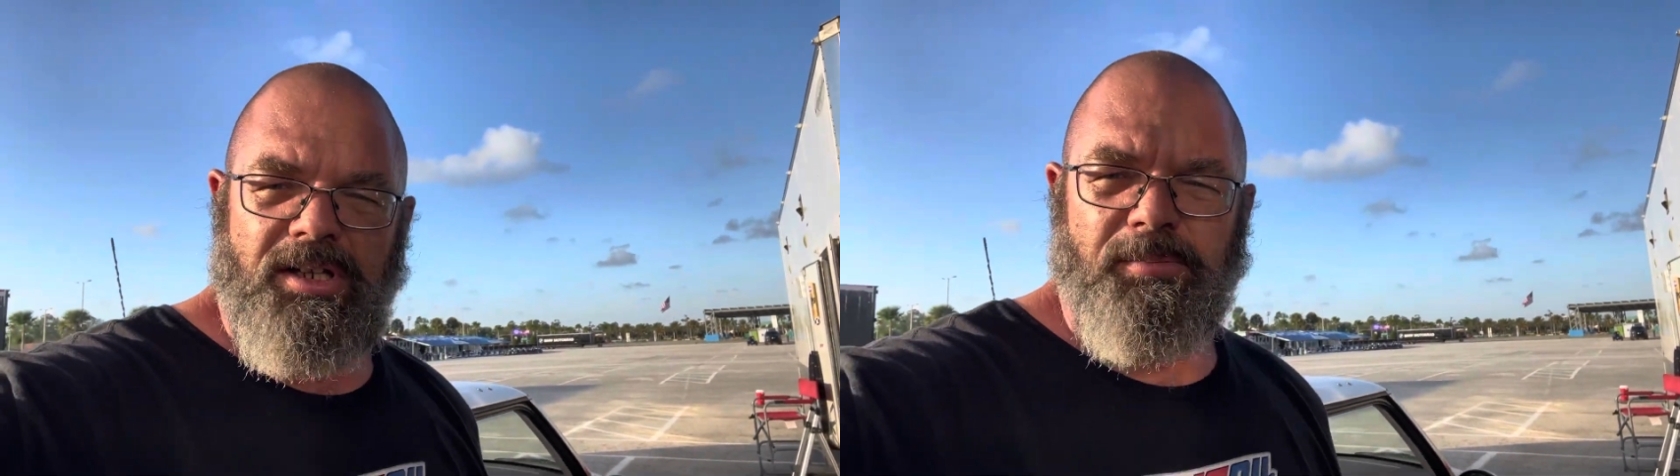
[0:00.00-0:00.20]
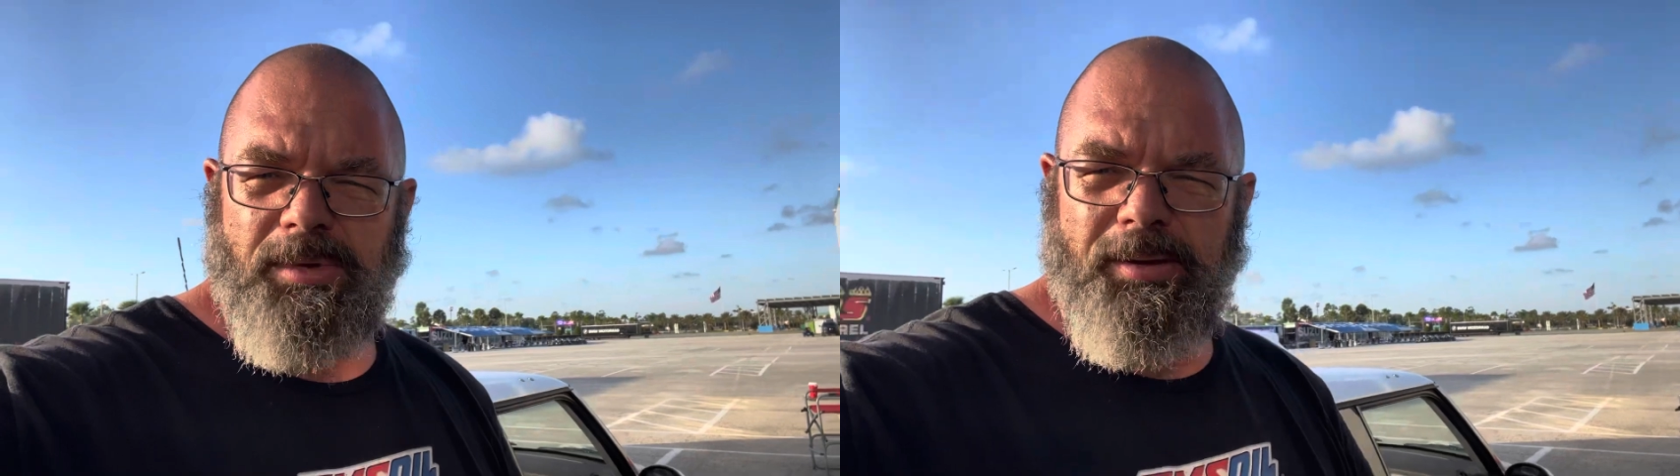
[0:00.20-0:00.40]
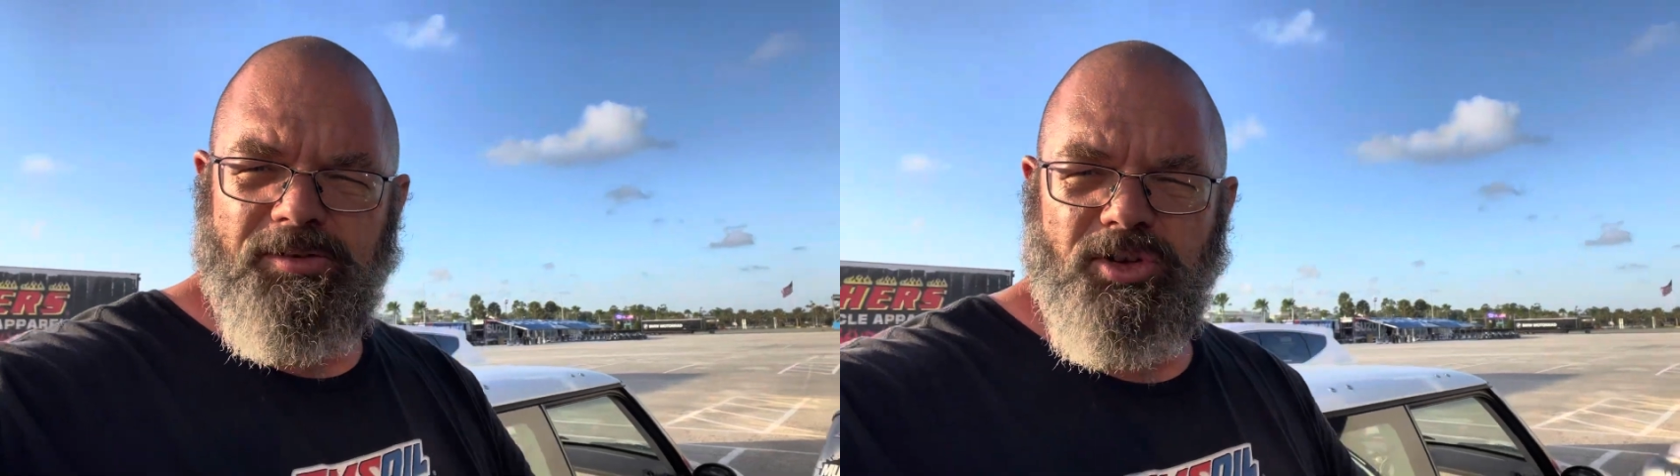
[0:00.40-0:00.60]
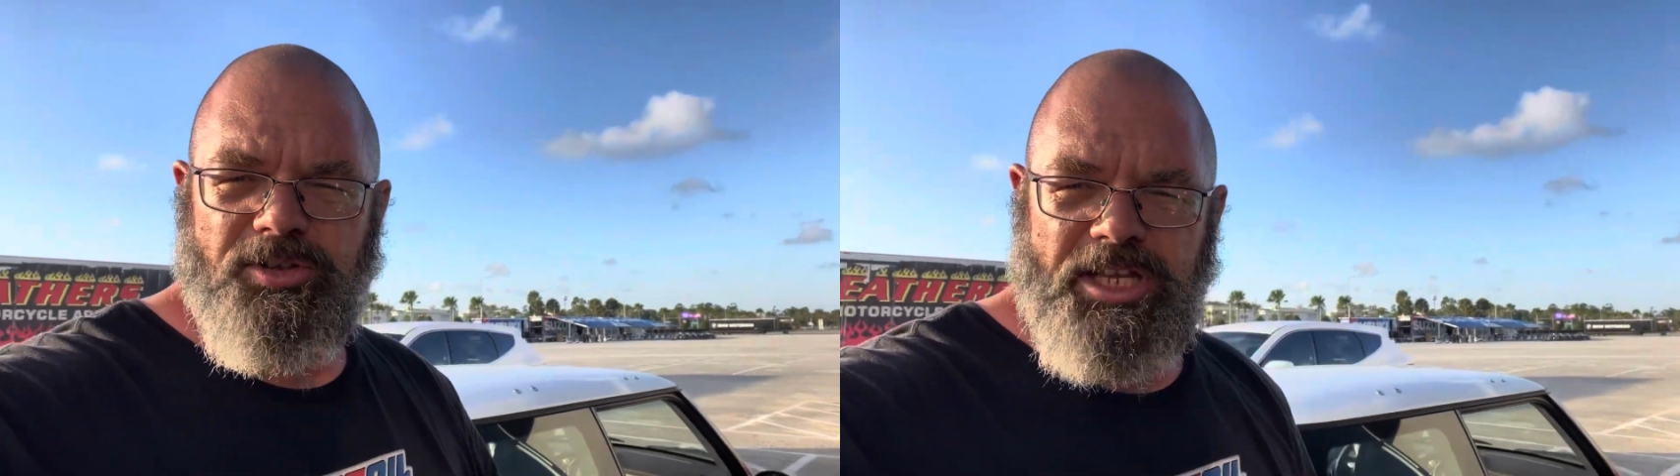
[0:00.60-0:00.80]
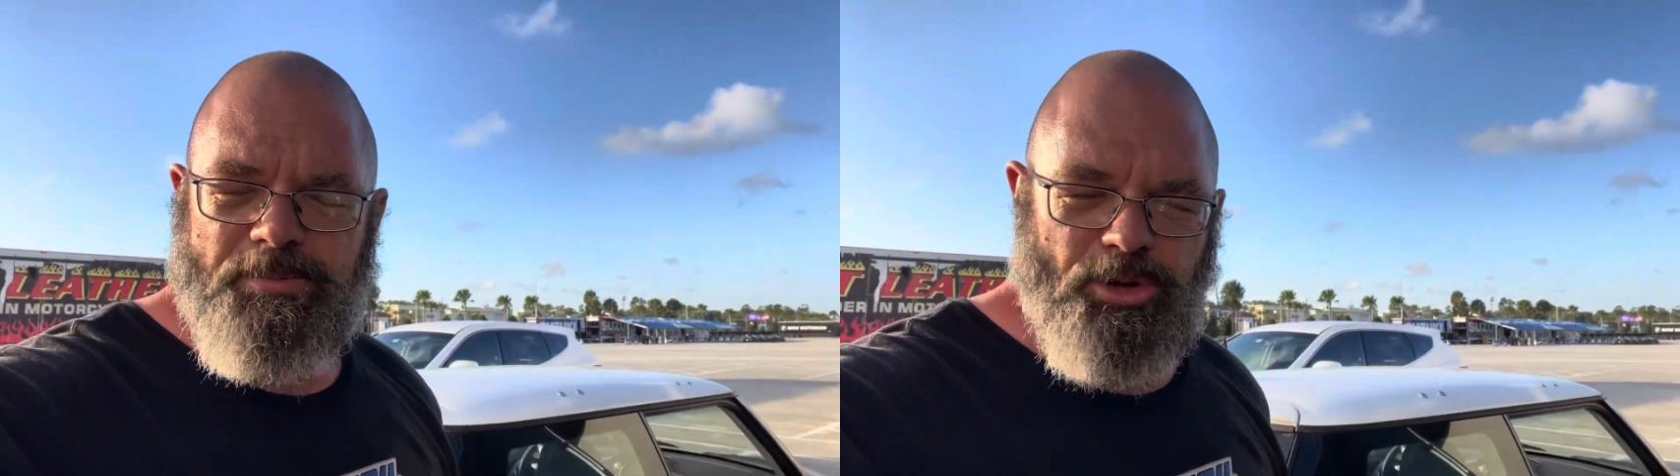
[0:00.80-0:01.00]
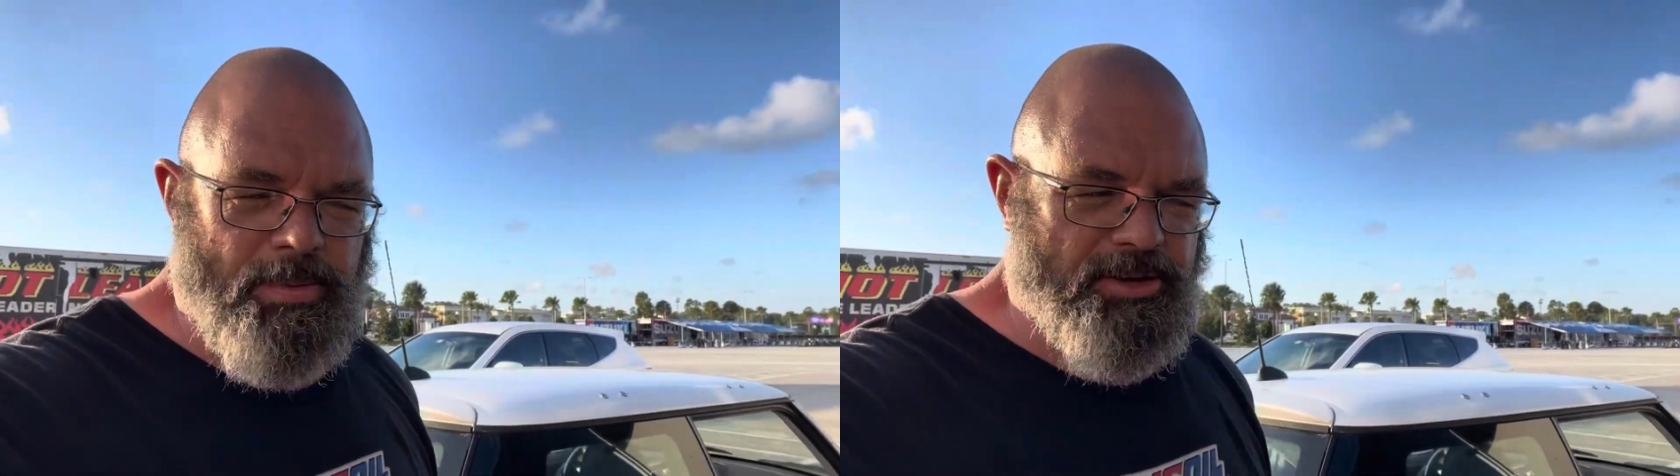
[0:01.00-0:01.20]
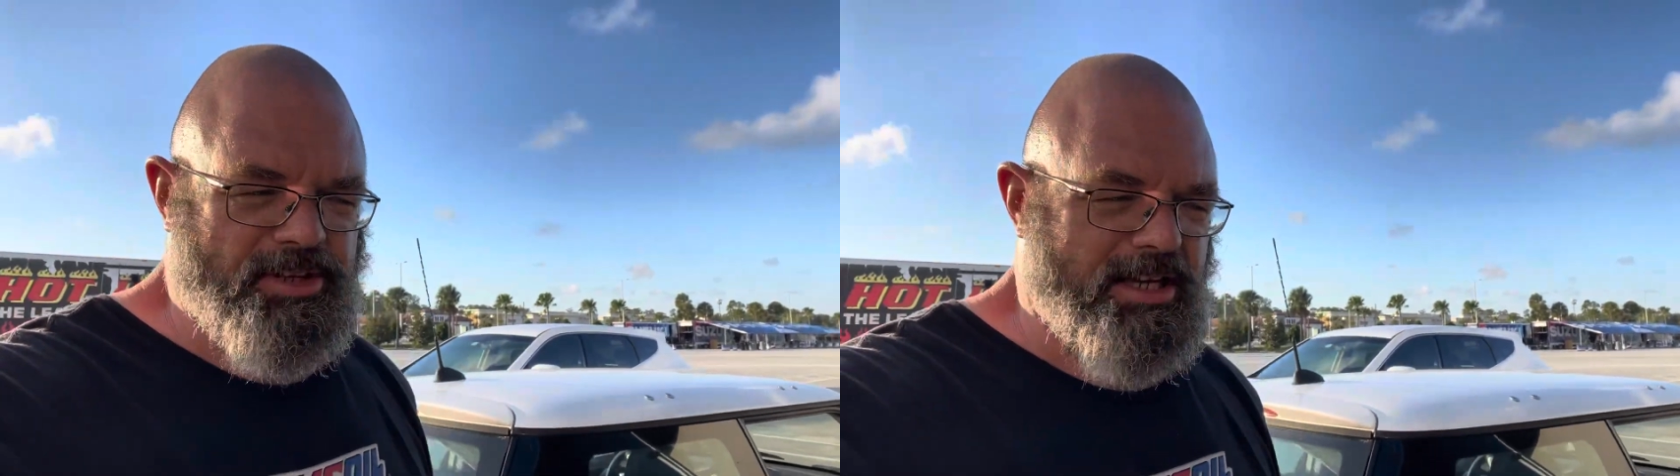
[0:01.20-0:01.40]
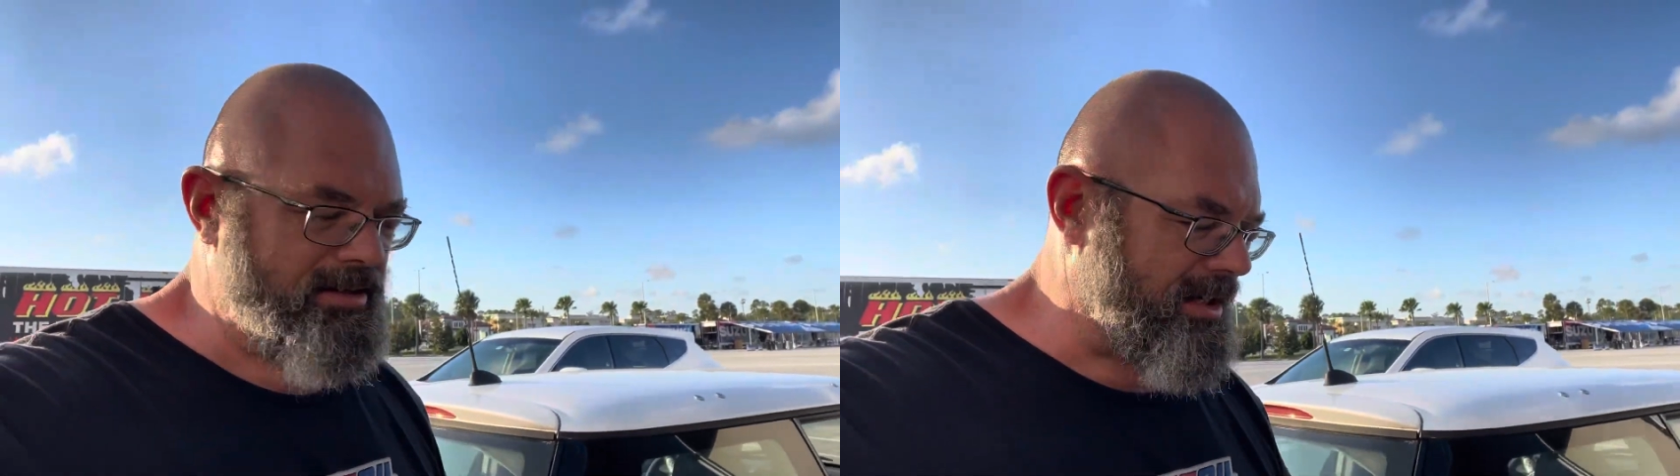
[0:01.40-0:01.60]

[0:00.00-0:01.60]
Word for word: Maybe I have to talk to Amsoil about that,